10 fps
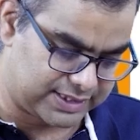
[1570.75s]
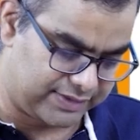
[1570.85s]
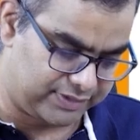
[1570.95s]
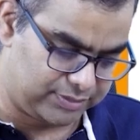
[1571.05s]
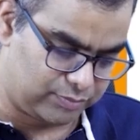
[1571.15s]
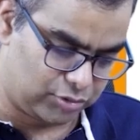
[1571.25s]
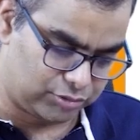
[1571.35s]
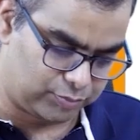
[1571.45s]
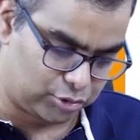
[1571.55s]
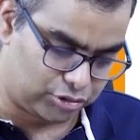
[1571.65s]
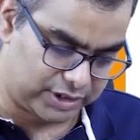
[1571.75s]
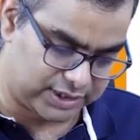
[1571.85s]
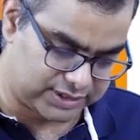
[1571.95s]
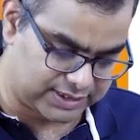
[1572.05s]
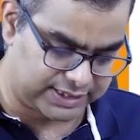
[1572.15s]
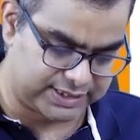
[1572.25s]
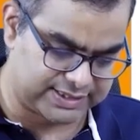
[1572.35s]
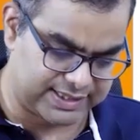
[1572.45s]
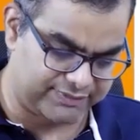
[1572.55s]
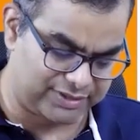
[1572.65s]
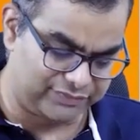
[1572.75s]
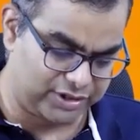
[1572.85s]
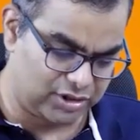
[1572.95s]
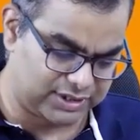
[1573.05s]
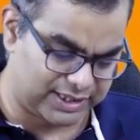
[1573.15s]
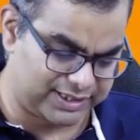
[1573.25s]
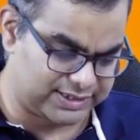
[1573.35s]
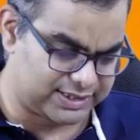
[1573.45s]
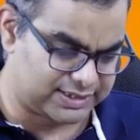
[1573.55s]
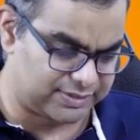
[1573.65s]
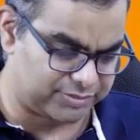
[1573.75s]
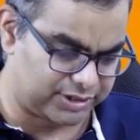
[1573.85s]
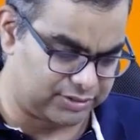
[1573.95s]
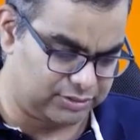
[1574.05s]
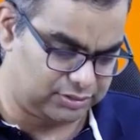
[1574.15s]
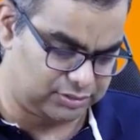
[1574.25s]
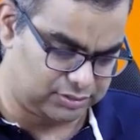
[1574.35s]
is 11, both put together is 37. We got 36 something, no?